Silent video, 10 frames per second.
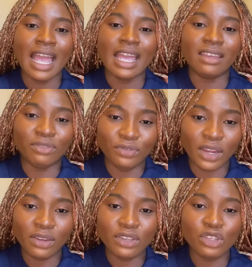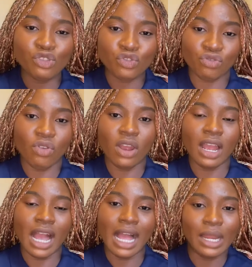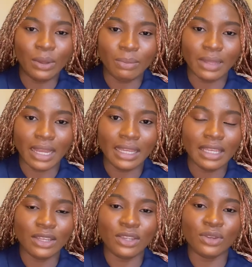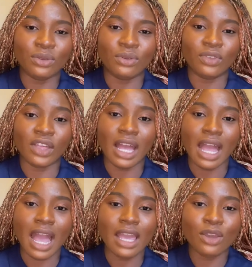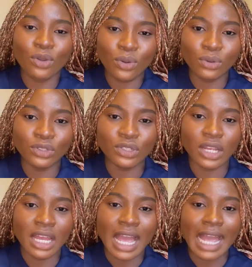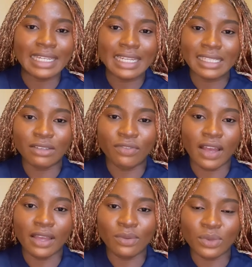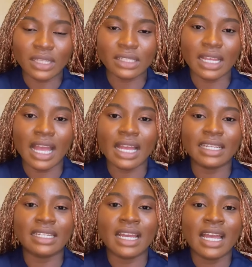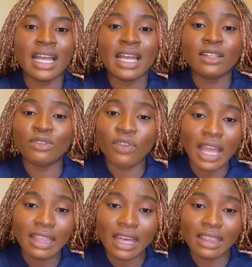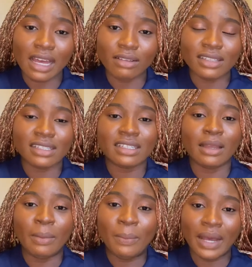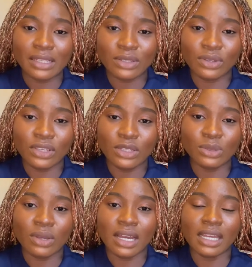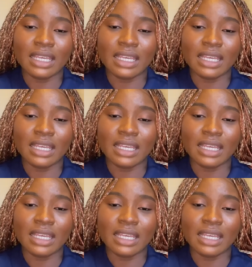a very strong alumni, you know, that I could identify with. And to find out that Pastor Itua